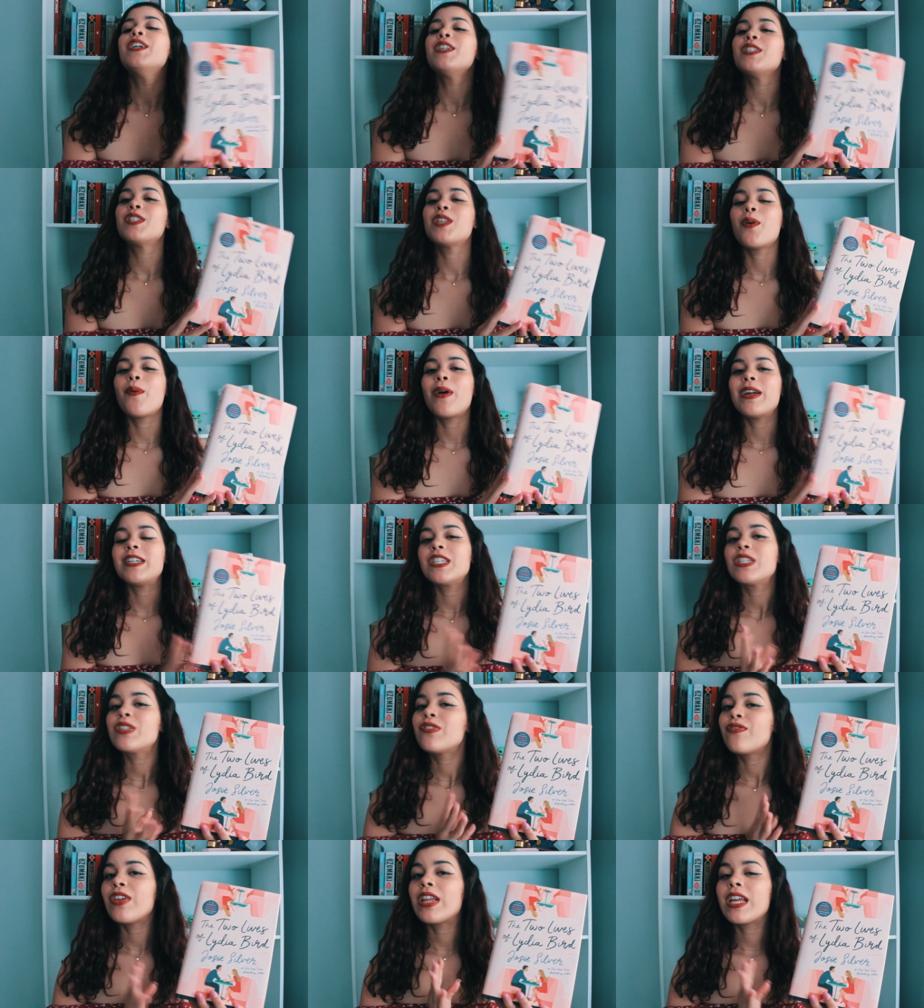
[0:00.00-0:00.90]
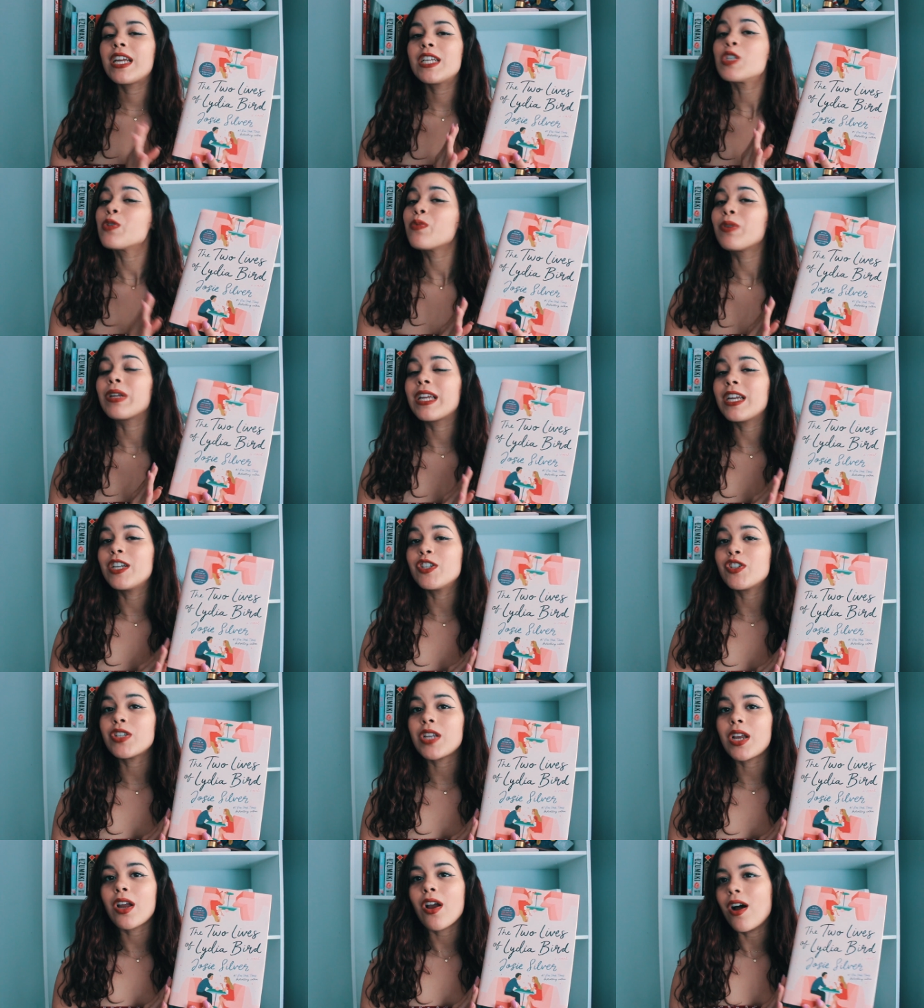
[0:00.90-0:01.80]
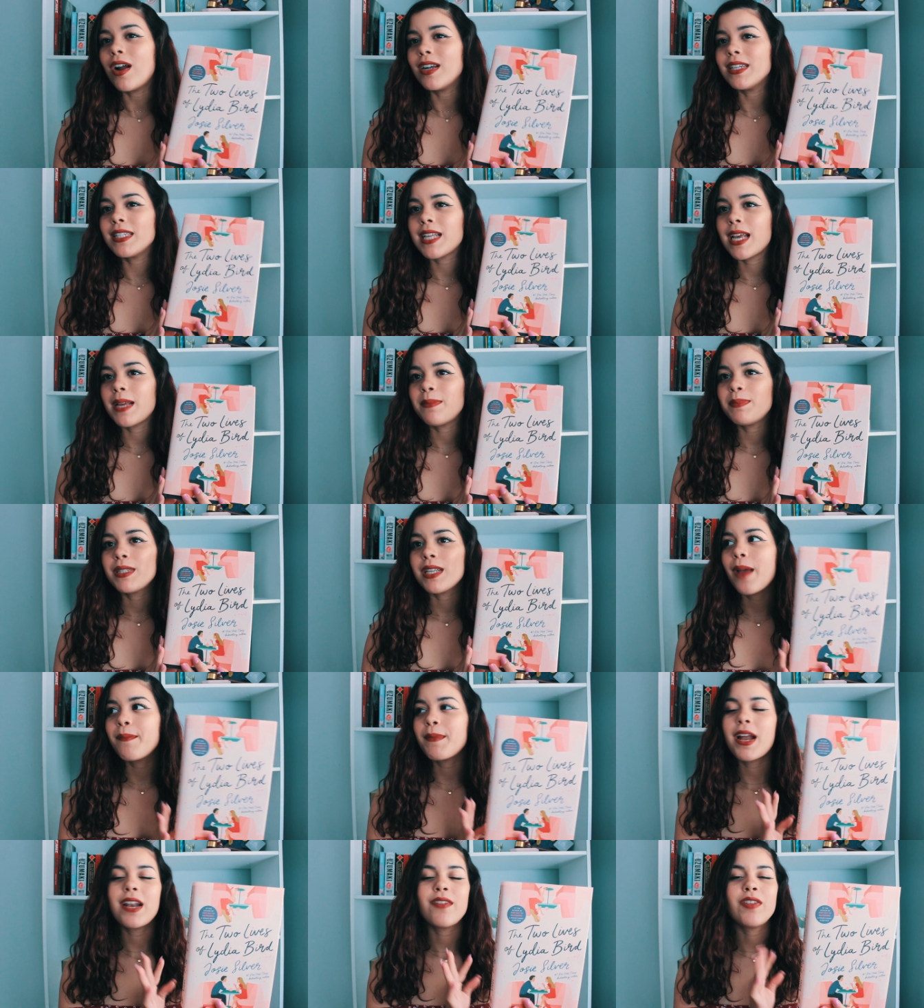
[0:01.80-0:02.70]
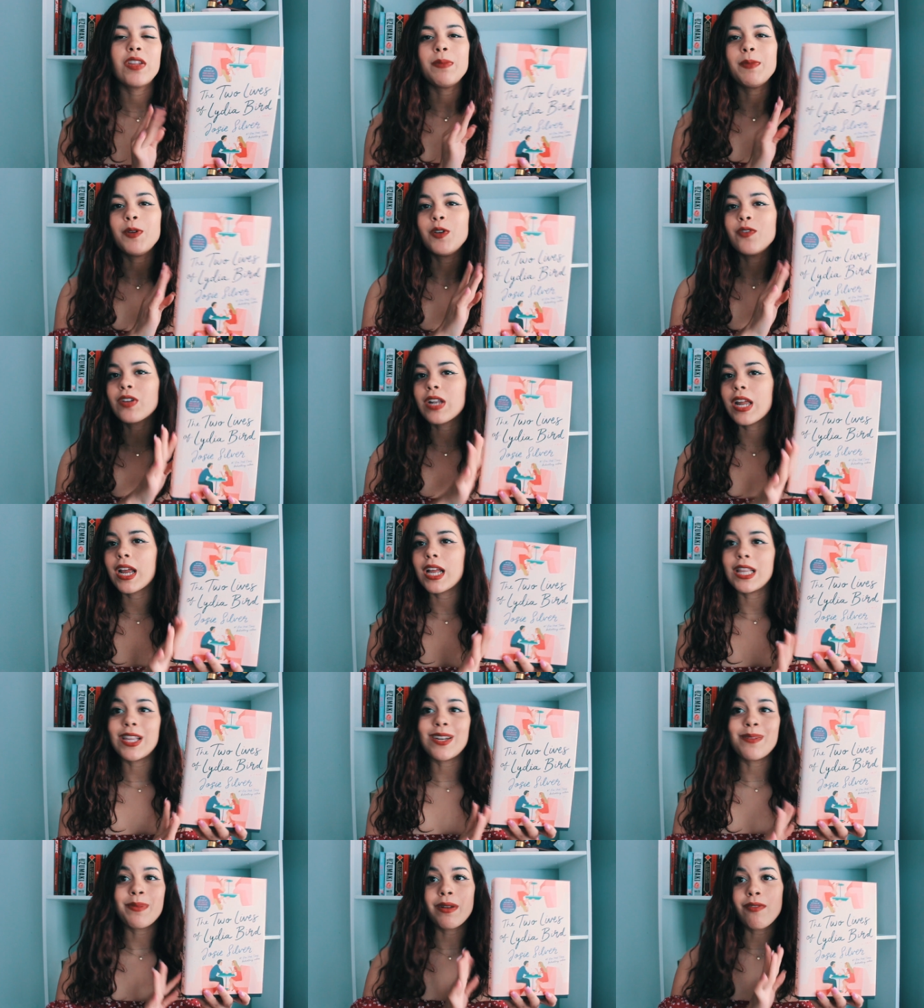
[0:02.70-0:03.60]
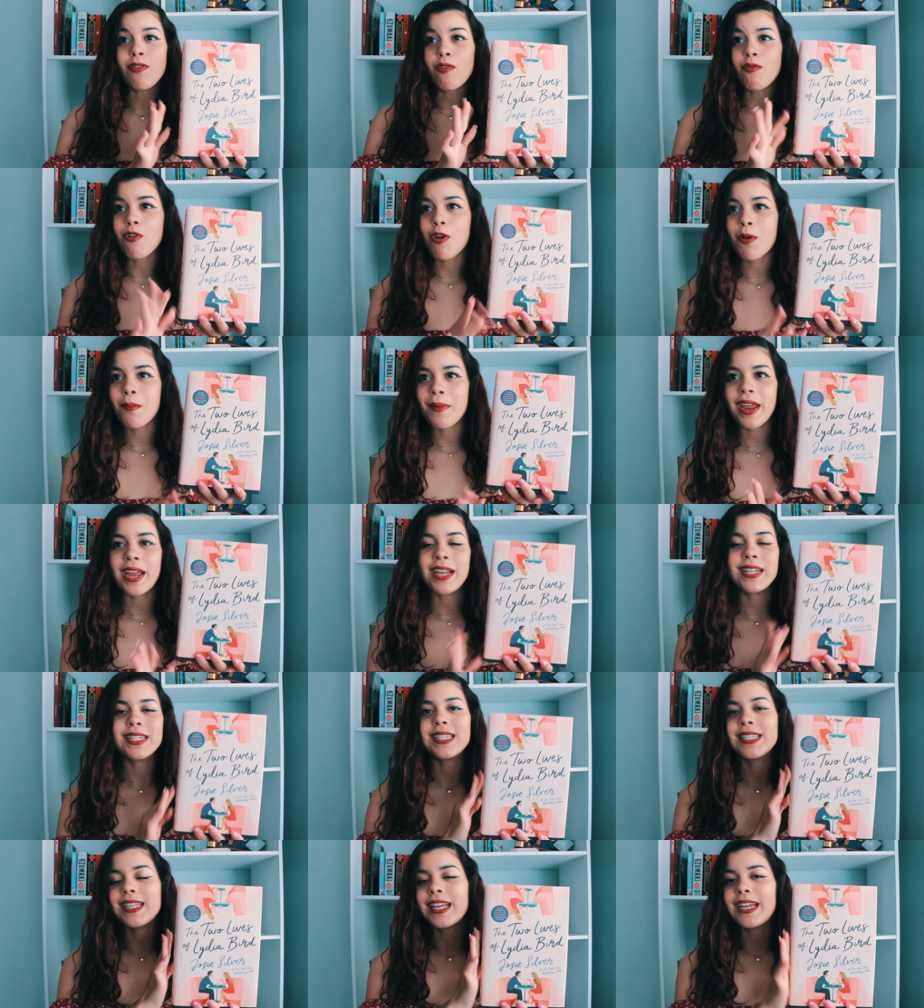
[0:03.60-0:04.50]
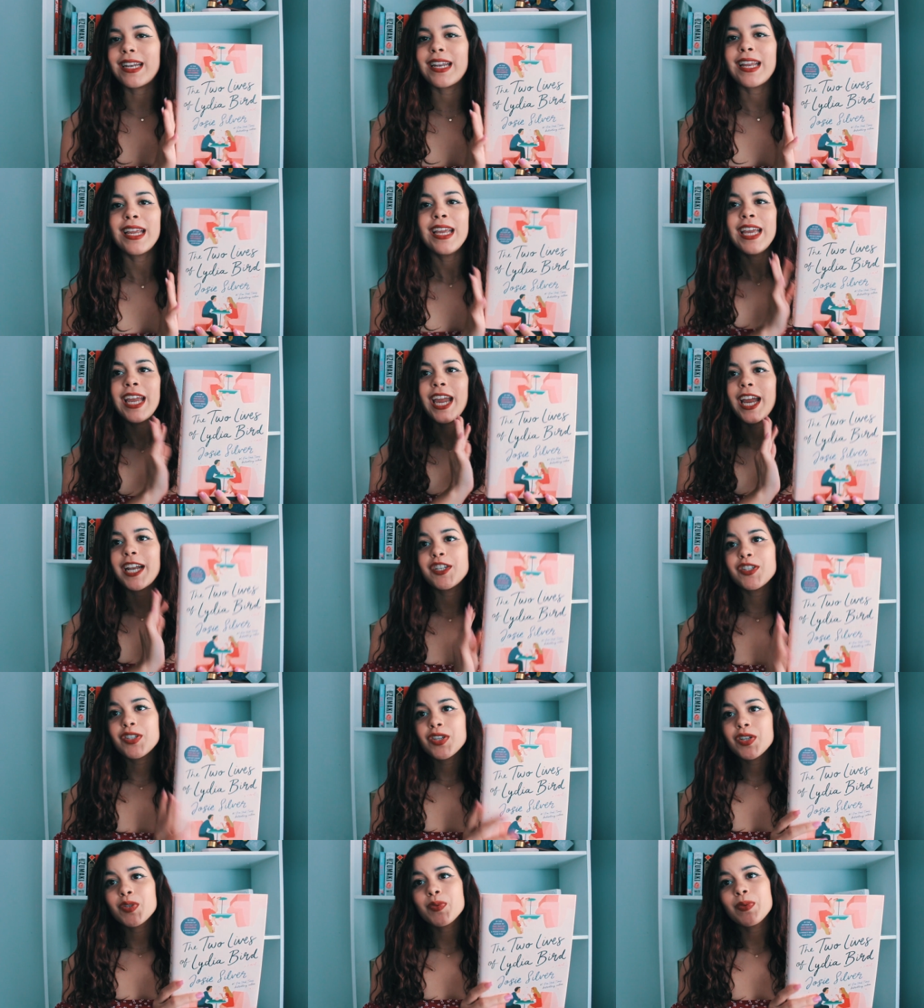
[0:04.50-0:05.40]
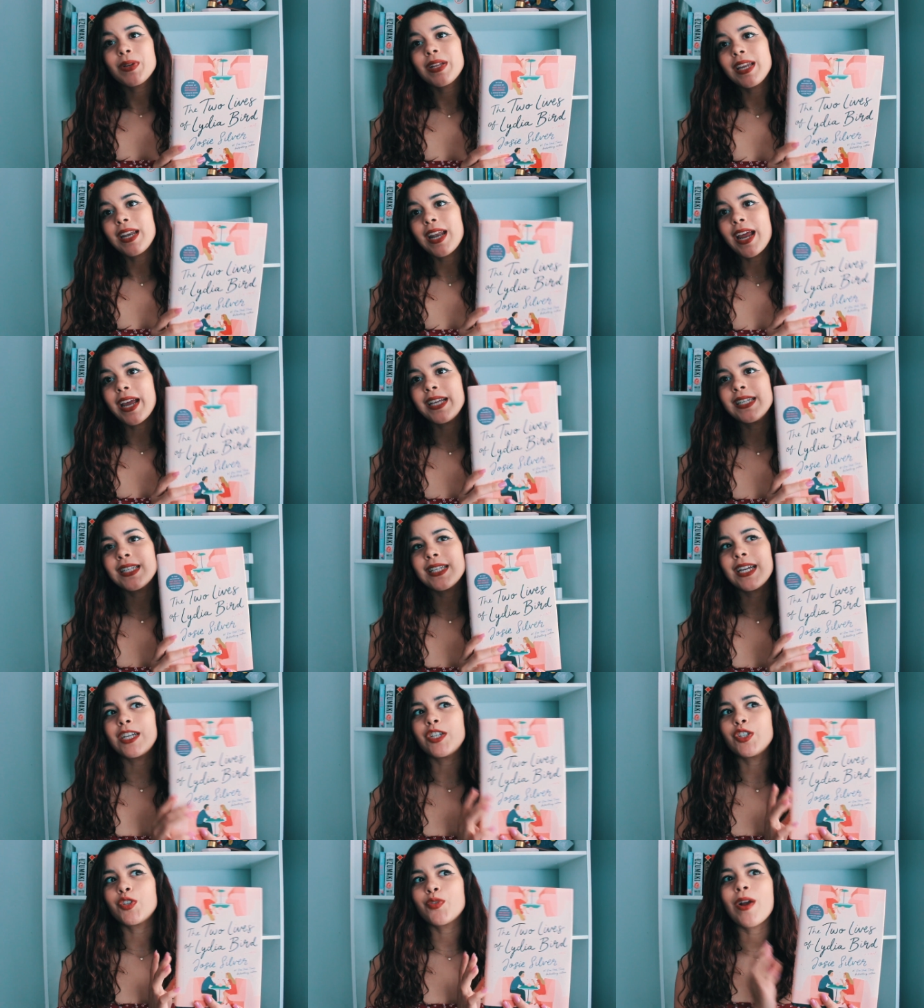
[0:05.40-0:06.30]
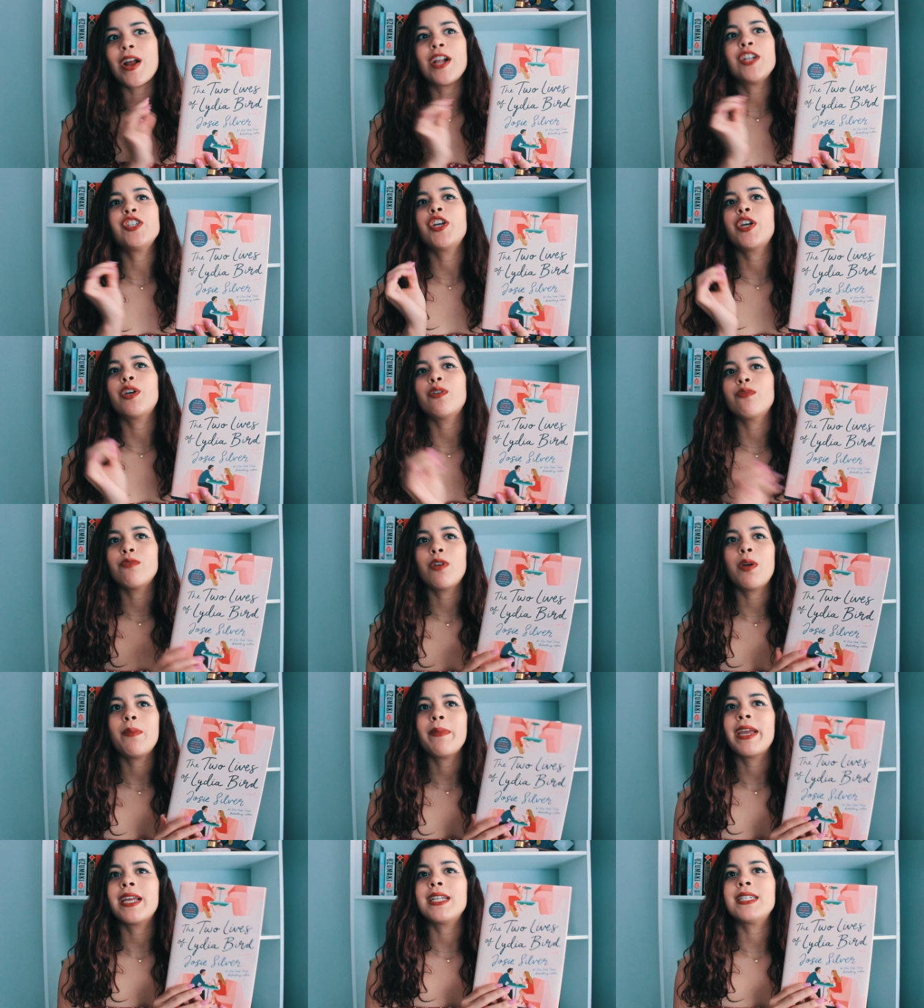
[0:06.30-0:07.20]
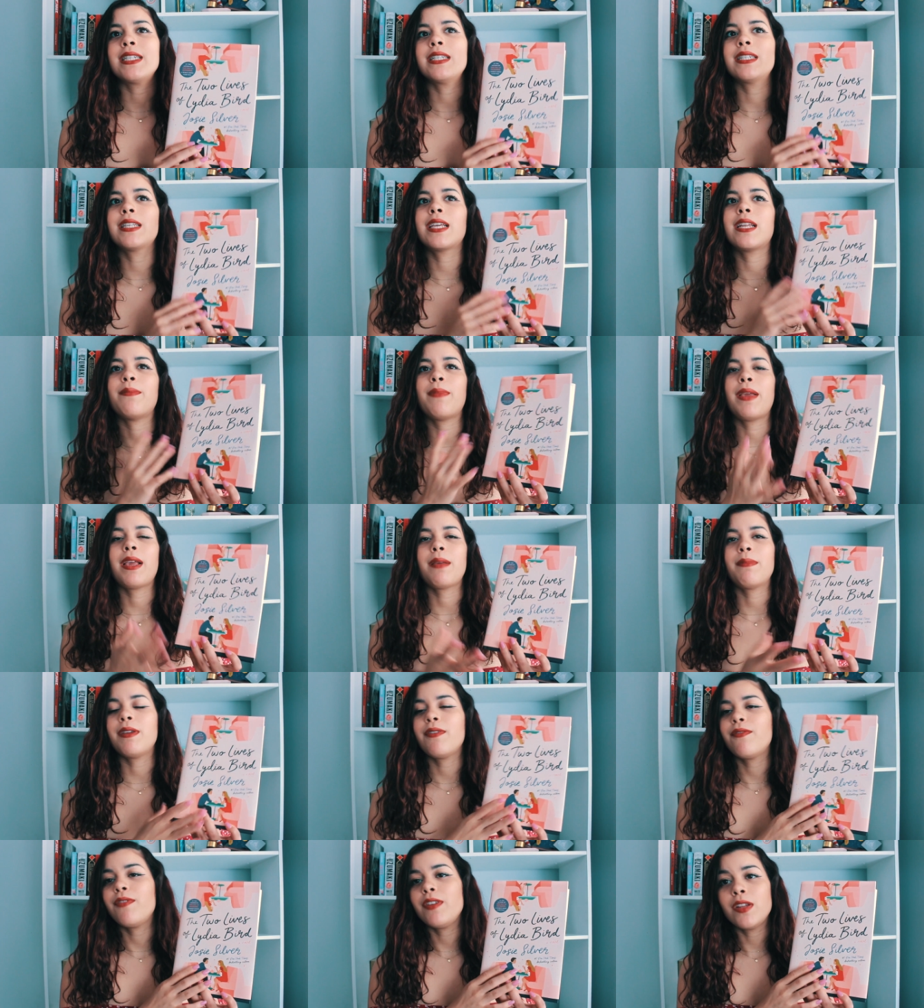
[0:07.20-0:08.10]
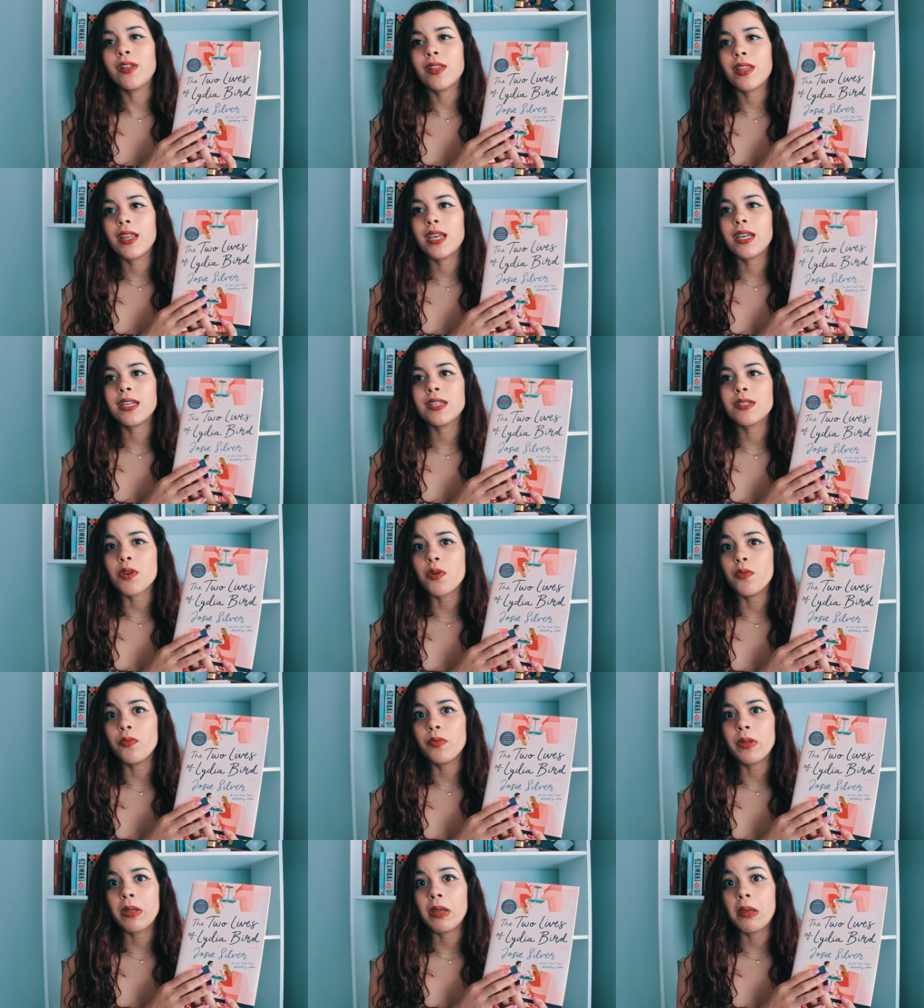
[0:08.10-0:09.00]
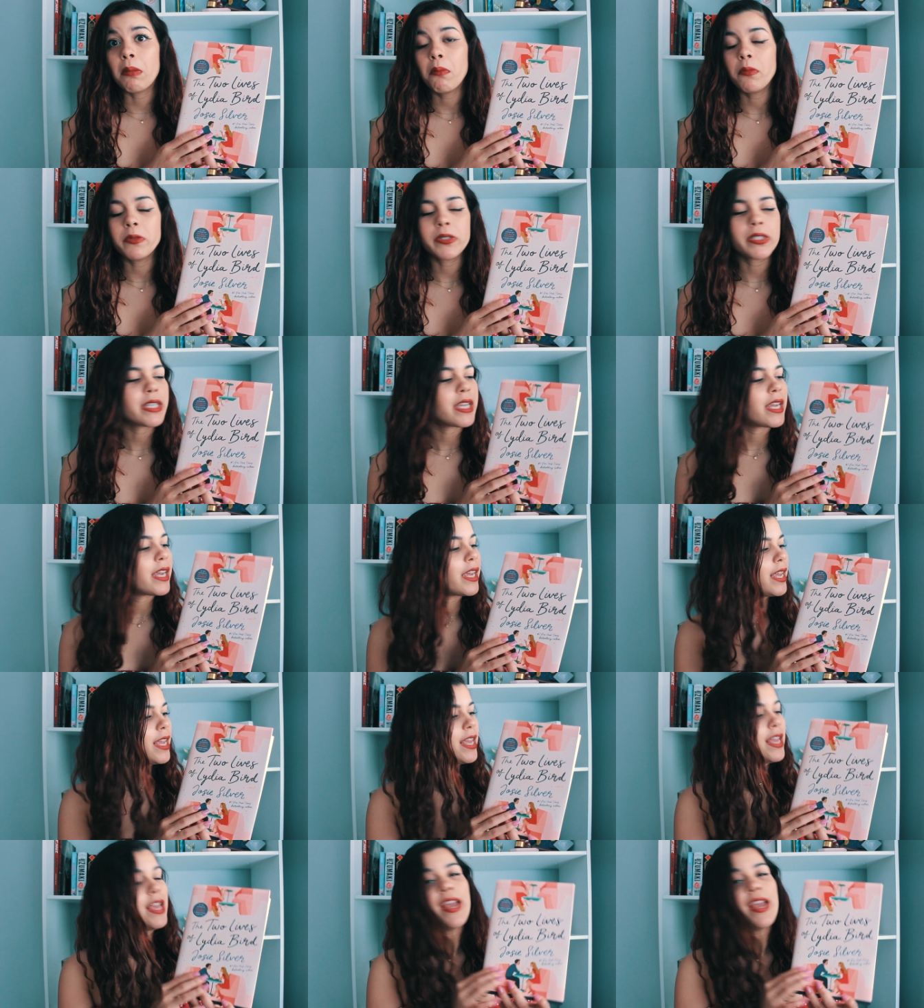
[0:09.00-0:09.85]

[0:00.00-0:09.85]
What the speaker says: So I just feel like it's a really interesting concept. I'm kind of in the mood for like a little bit of romance, and it just looks really nice, like a tragic romance. It's gonna make me feel things, hopefully, we'll see.